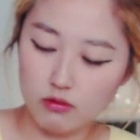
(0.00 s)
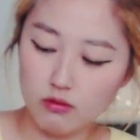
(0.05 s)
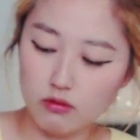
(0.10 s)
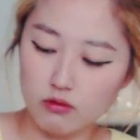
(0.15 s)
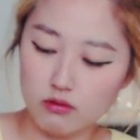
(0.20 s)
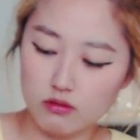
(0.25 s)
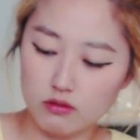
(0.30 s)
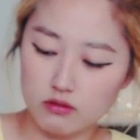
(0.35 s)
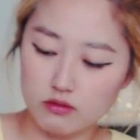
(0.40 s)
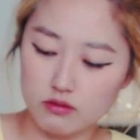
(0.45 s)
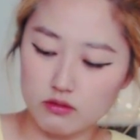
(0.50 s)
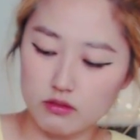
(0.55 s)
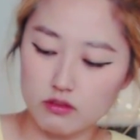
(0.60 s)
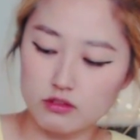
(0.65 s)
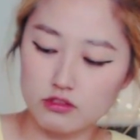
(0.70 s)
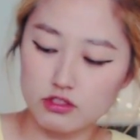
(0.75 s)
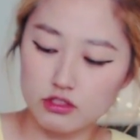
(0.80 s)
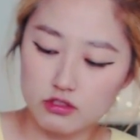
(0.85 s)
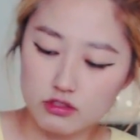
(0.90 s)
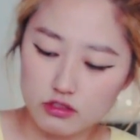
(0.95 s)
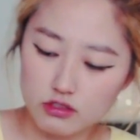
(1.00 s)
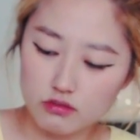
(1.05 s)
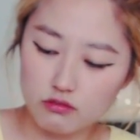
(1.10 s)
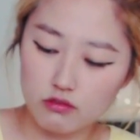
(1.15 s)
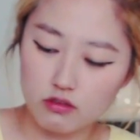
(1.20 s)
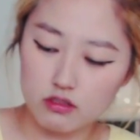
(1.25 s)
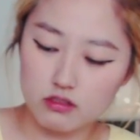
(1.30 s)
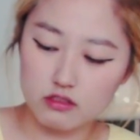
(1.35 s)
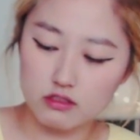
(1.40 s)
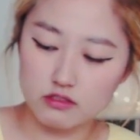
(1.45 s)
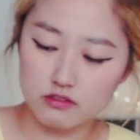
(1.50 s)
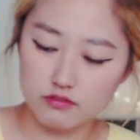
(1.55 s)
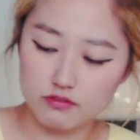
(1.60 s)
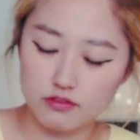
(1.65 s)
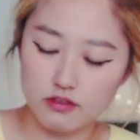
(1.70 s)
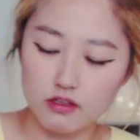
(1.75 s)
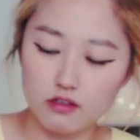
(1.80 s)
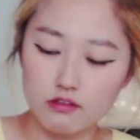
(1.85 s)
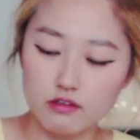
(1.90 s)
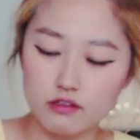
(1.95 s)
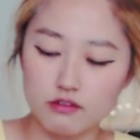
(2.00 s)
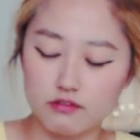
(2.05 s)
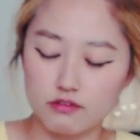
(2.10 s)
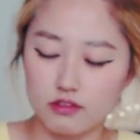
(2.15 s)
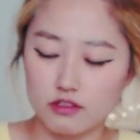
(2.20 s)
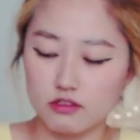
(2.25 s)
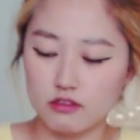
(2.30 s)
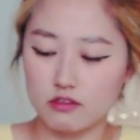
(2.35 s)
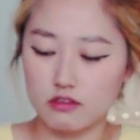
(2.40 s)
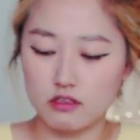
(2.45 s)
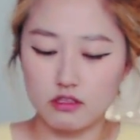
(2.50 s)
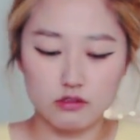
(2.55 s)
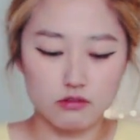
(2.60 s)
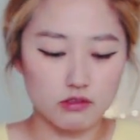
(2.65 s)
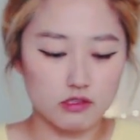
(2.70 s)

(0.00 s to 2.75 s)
Oh, so the ginger one is very, very